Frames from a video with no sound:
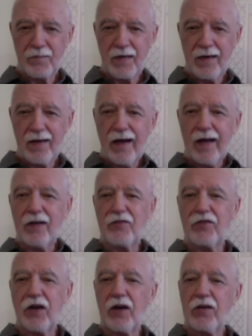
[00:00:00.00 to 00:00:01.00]
And I
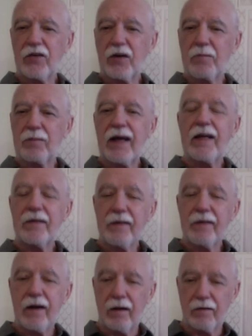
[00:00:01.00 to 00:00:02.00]
started complaining
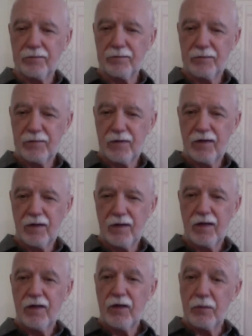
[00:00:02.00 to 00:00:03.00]
there.
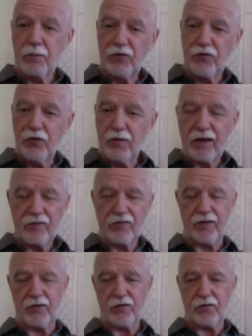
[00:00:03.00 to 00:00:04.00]
The pursuit of
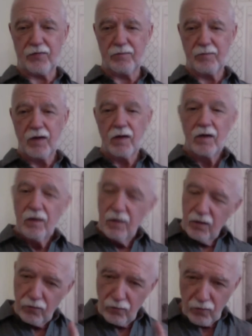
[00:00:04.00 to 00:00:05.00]
excellence,
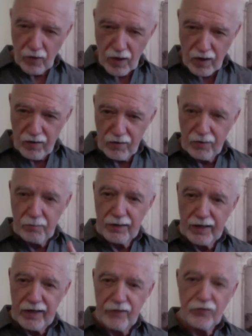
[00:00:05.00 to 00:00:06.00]
wrong
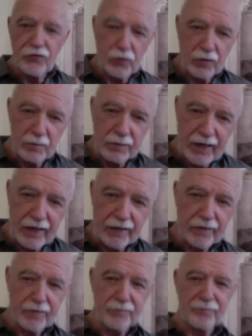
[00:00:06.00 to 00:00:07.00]
place to
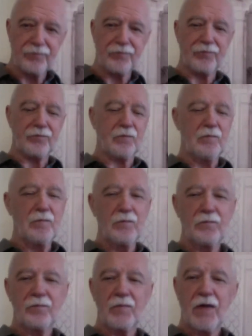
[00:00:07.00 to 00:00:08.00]
complain.
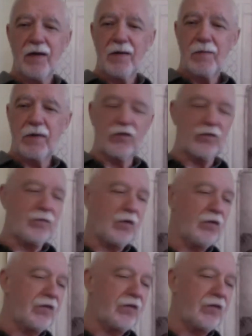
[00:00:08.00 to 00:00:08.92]
Because the first thing